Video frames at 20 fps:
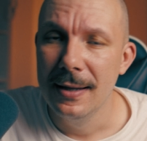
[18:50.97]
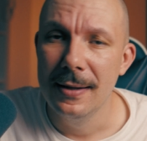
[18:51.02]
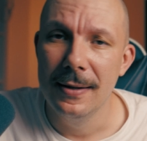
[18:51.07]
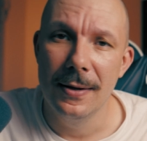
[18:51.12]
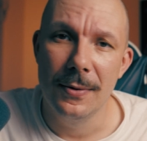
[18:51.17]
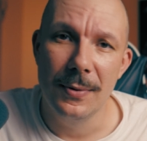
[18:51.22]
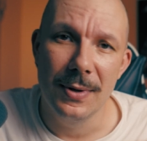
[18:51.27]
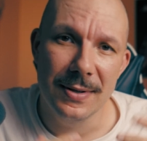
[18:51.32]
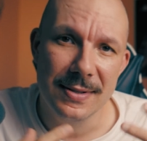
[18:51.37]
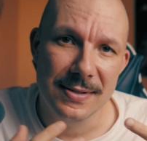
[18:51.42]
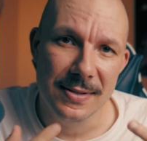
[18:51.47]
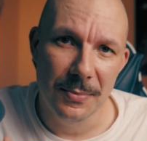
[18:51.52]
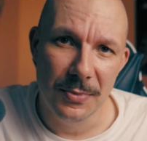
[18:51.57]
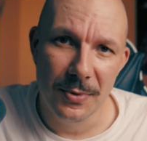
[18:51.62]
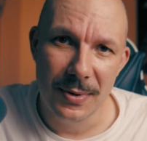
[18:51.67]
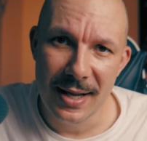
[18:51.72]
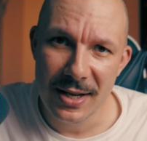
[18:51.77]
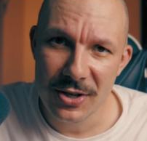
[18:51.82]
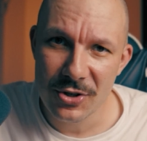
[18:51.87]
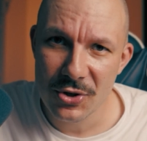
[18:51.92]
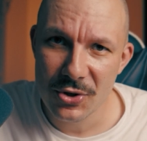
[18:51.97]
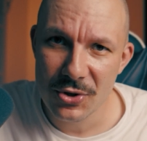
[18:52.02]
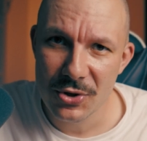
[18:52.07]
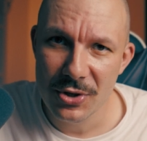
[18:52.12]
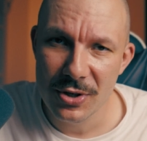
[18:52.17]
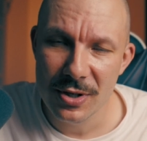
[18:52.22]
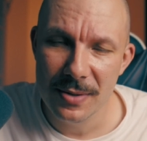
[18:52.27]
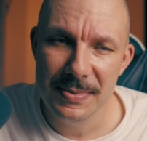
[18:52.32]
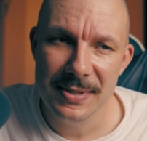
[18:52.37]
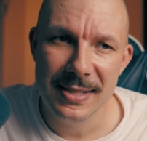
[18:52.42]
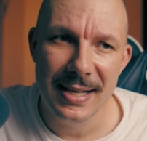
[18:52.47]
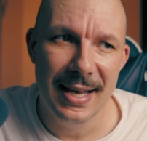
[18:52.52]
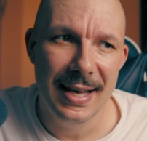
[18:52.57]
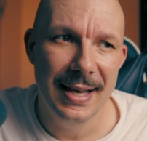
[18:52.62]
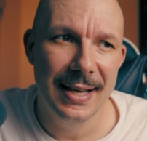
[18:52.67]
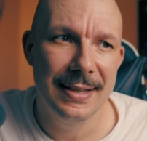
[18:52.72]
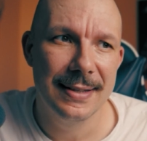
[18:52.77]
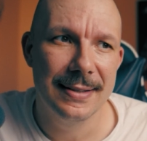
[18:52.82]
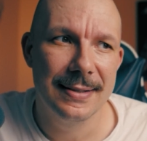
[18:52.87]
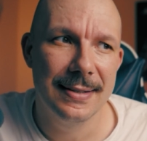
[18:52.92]
there were some relationships,
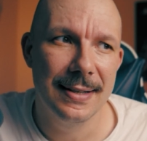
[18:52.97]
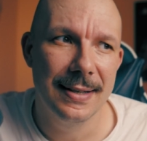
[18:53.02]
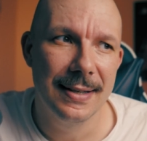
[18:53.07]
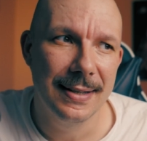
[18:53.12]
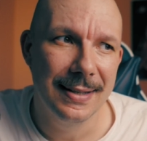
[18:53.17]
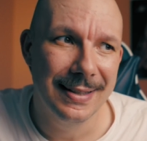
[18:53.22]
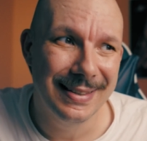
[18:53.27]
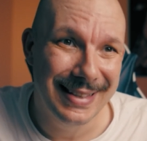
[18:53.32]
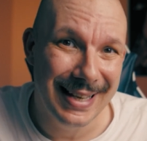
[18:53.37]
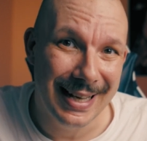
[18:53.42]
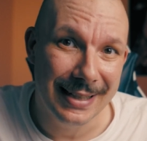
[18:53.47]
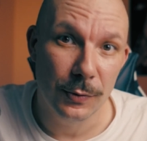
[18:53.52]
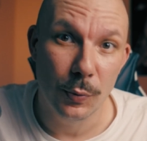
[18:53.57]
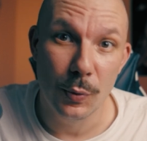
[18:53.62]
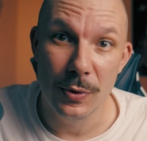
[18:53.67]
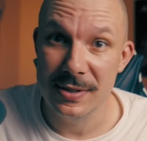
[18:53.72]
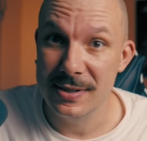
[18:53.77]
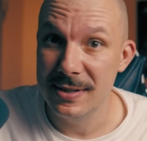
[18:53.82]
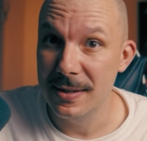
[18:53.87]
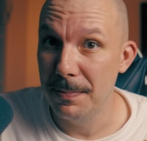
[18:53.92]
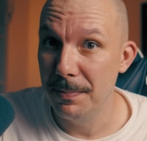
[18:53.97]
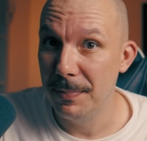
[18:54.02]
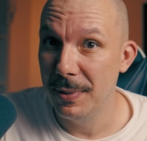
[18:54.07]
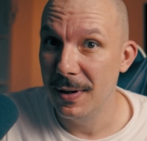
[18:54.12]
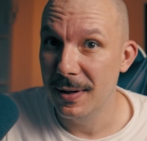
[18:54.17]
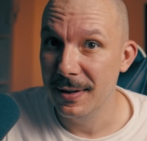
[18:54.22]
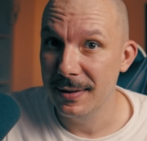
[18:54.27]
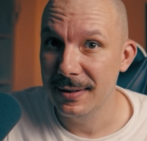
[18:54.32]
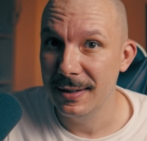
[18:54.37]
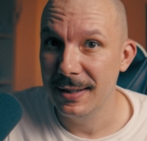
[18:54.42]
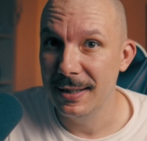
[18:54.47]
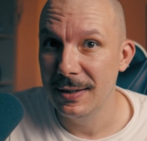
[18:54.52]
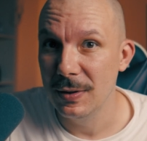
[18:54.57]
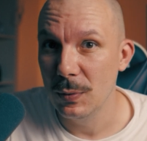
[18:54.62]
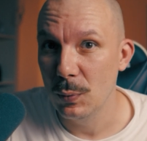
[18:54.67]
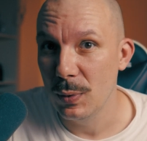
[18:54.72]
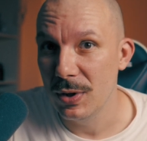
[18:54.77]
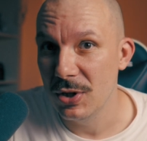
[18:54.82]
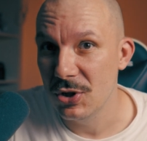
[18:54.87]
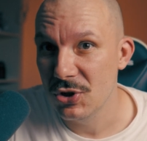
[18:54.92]
and that was the part in
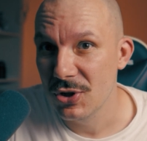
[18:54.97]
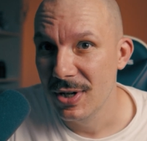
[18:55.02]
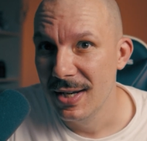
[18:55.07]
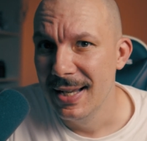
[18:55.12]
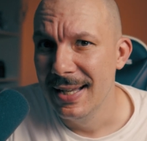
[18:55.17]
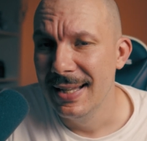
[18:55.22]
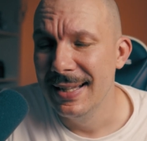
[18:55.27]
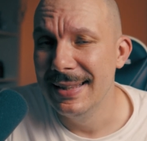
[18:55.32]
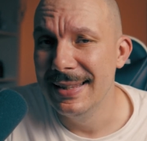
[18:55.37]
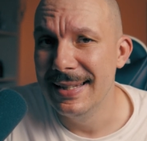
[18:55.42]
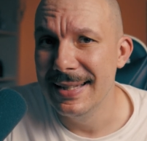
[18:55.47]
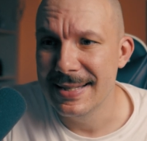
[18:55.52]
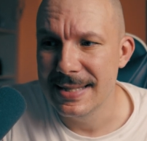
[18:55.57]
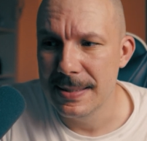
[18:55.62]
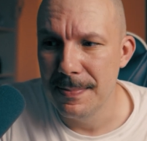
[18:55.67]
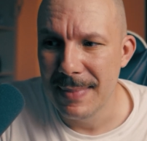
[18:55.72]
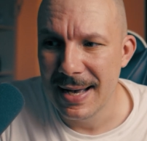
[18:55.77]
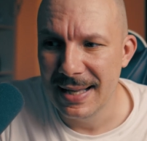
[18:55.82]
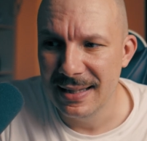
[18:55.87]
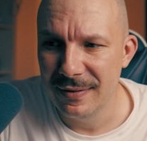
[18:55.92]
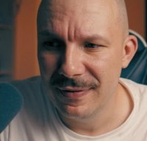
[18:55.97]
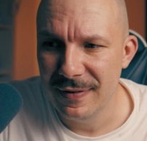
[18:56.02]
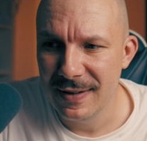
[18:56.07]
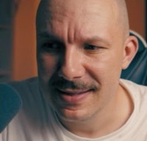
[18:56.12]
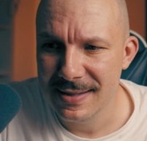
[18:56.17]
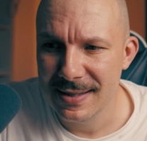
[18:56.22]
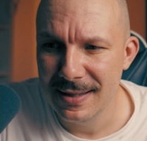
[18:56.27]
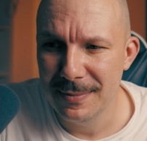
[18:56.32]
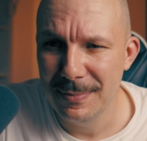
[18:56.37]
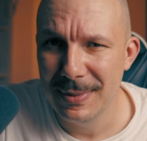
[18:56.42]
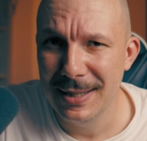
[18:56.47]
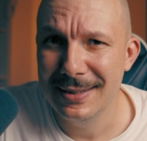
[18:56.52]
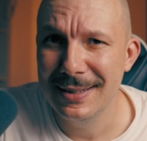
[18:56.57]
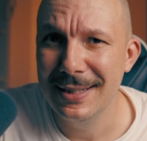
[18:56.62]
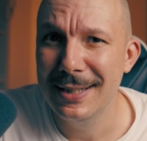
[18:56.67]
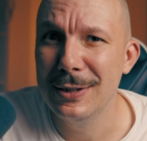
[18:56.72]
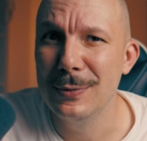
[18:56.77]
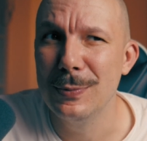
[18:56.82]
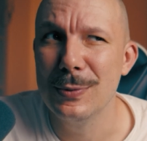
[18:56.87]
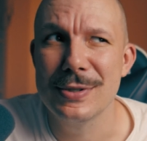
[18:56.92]
which this manifested. But
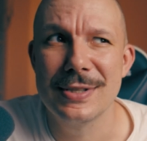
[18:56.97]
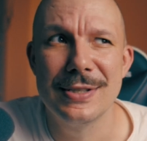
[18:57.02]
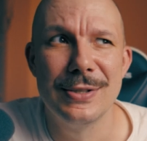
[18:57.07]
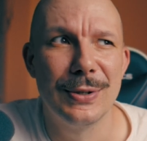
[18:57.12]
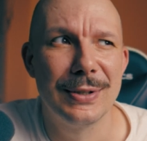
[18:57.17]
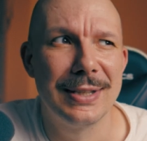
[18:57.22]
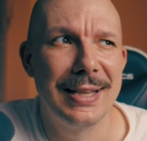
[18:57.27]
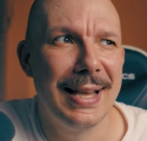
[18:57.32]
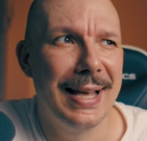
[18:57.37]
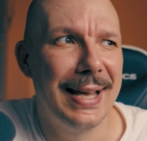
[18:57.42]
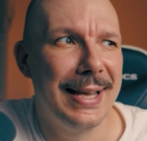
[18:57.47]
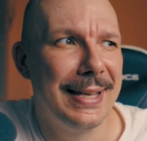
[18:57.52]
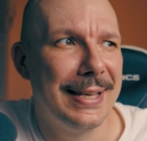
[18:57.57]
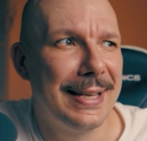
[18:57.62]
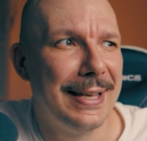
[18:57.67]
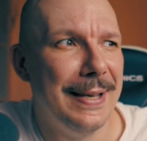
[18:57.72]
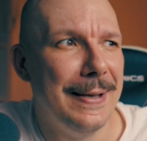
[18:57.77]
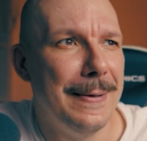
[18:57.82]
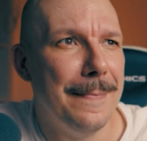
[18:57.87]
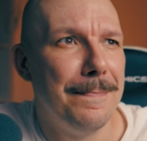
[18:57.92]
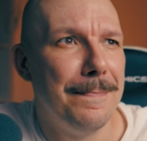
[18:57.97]
it was not like